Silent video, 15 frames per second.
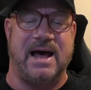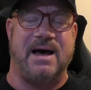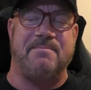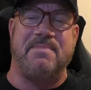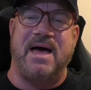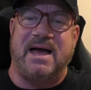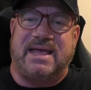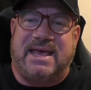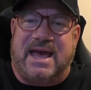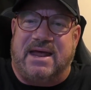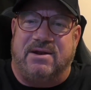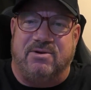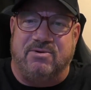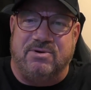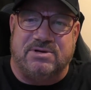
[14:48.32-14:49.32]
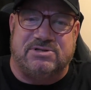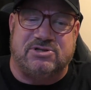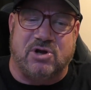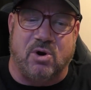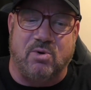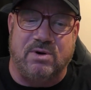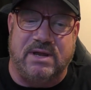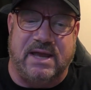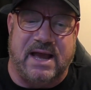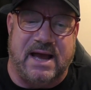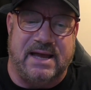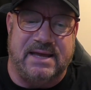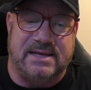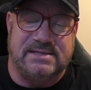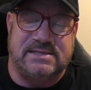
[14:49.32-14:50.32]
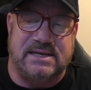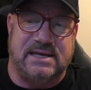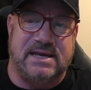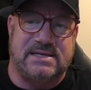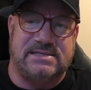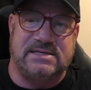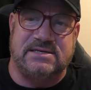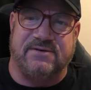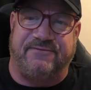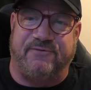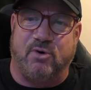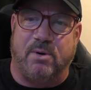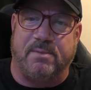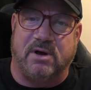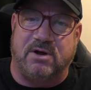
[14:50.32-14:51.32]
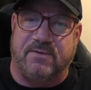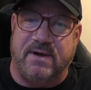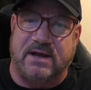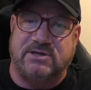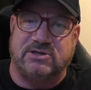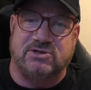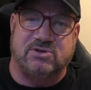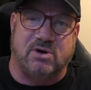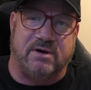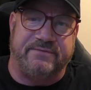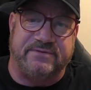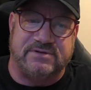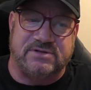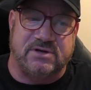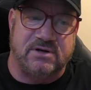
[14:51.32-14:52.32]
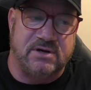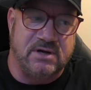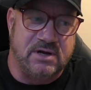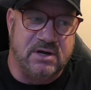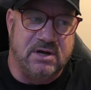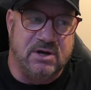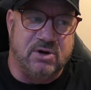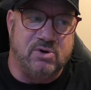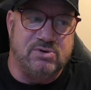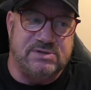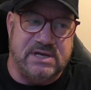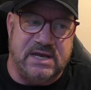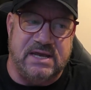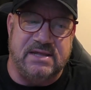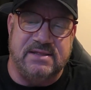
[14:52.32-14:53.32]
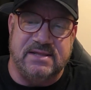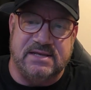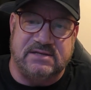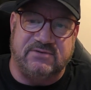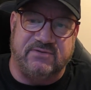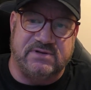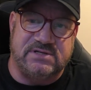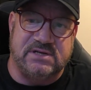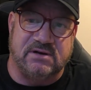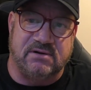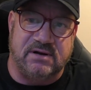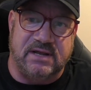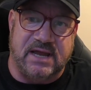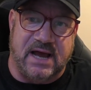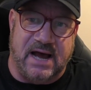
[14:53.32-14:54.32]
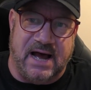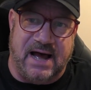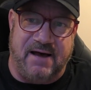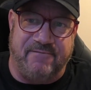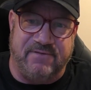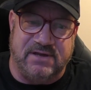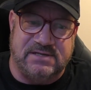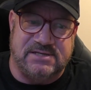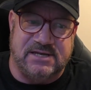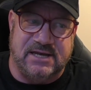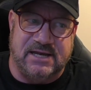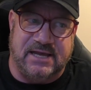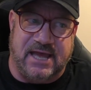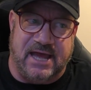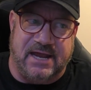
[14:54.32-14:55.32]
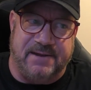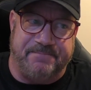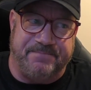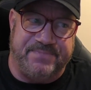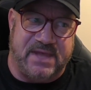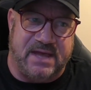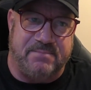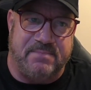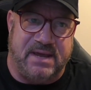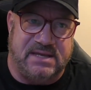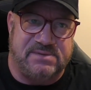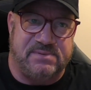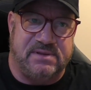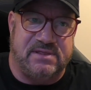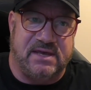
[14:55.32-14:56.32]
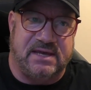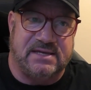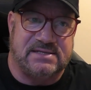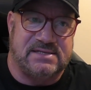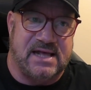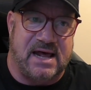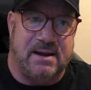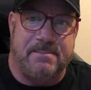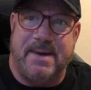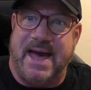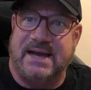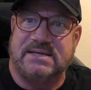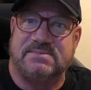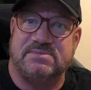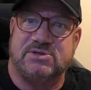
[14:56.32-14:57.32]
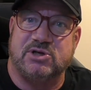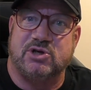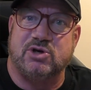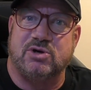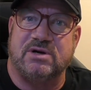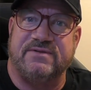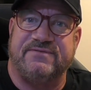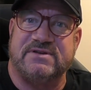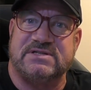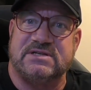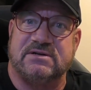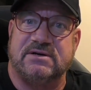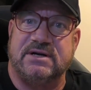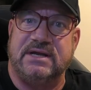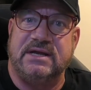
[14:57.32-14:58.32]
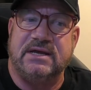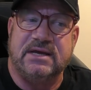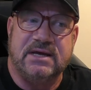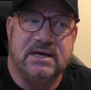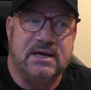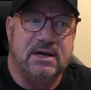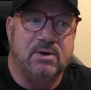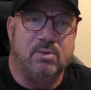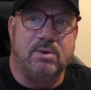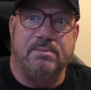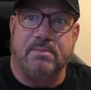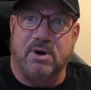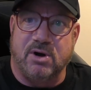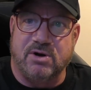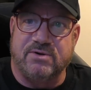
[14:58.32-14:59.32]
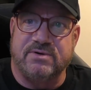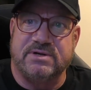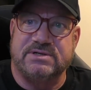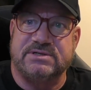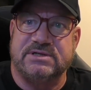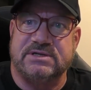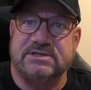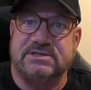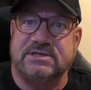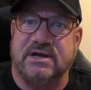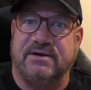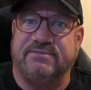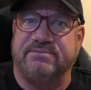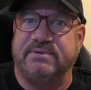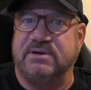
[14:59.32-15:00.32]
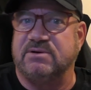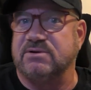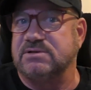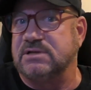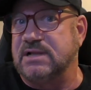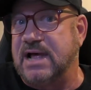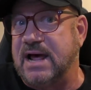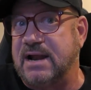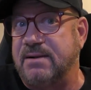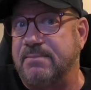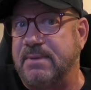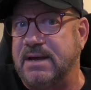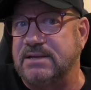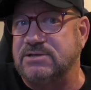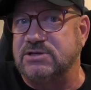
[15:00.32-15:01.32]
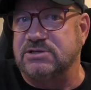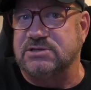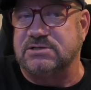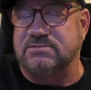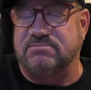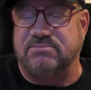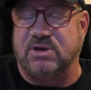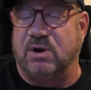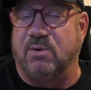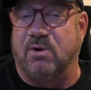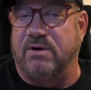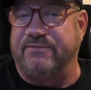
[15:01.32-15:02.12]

I'm not getting who this Tony guy is. I guess he's a former corrections officer who's in this facility. Obviously, again, that makes me think it's not a maximum security facility with murderers and stuff because a lot of them might just go